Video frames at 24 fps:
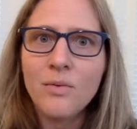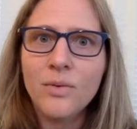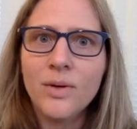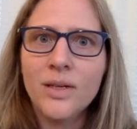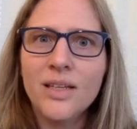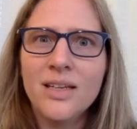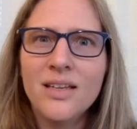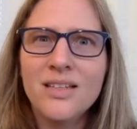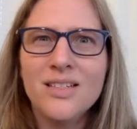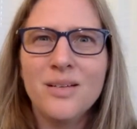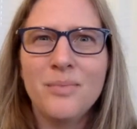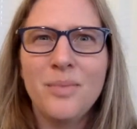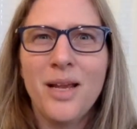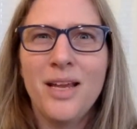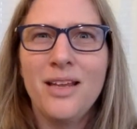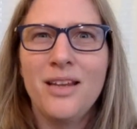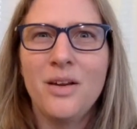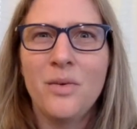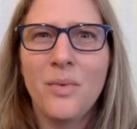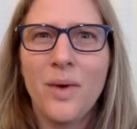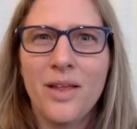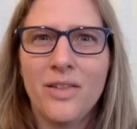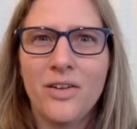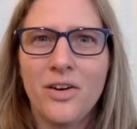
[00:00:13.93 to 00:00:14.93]
really
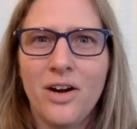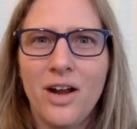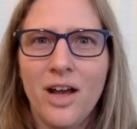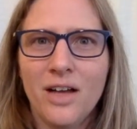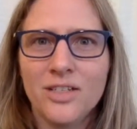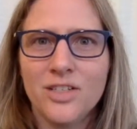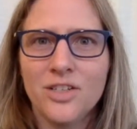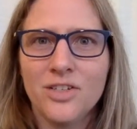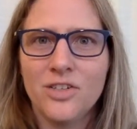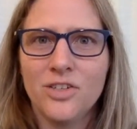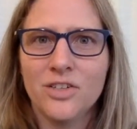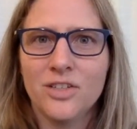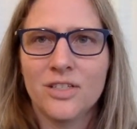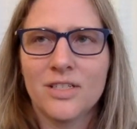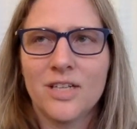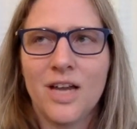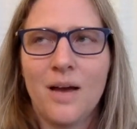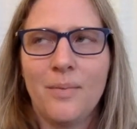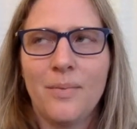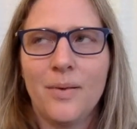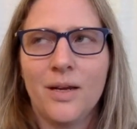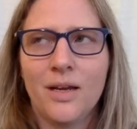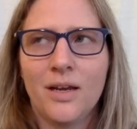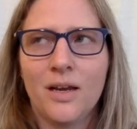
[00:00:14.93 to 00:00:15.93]
debated whether or not to do this
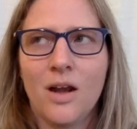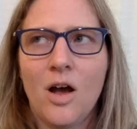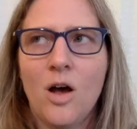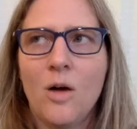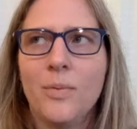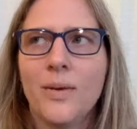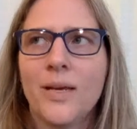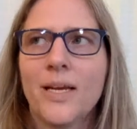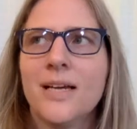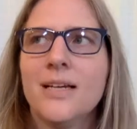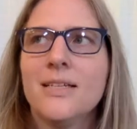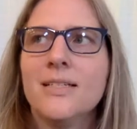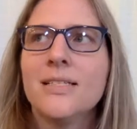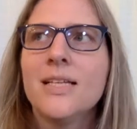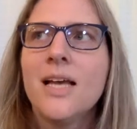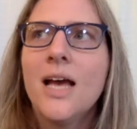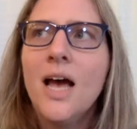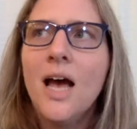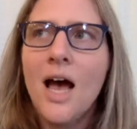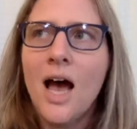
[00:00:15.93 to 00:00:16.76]
topic at all because